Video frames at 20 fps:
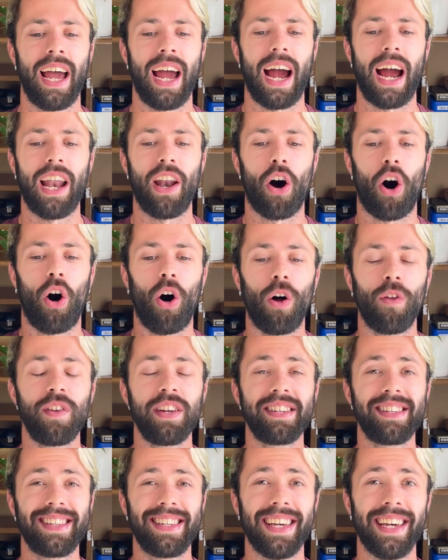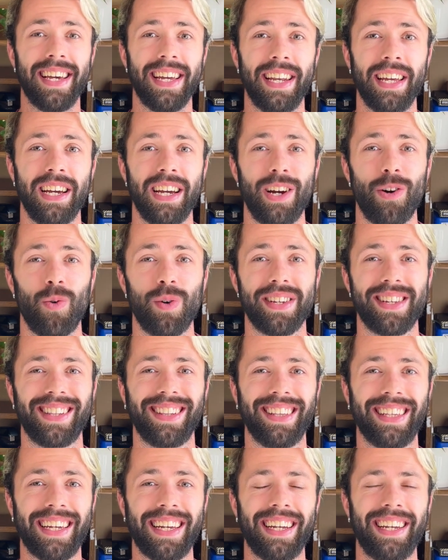And all this did was
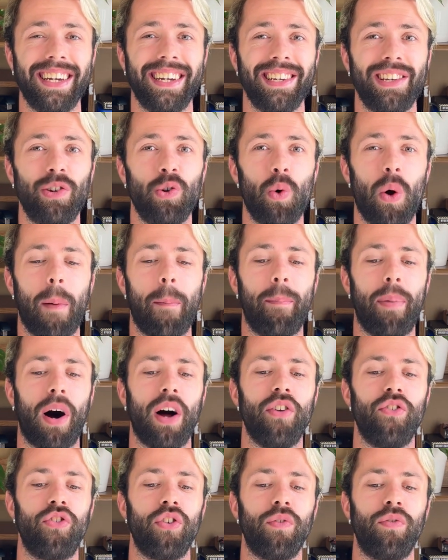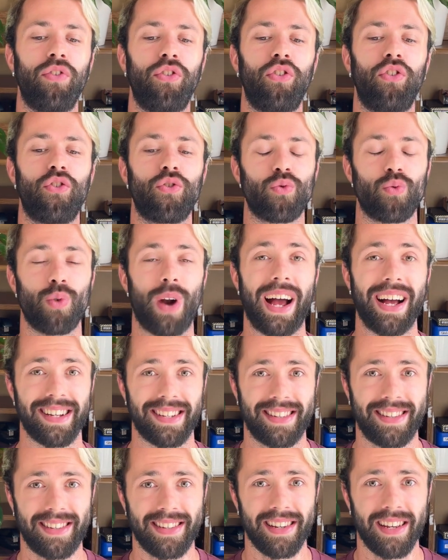lead to a bunch of
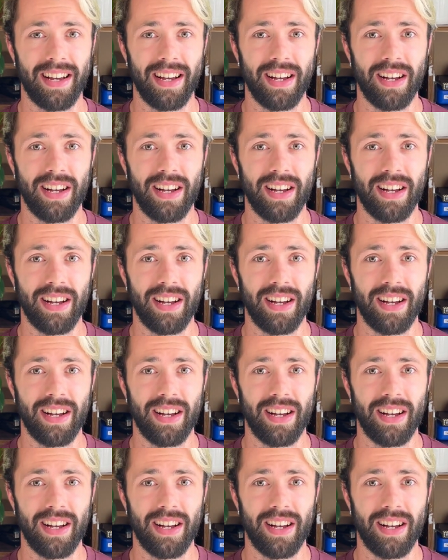stress.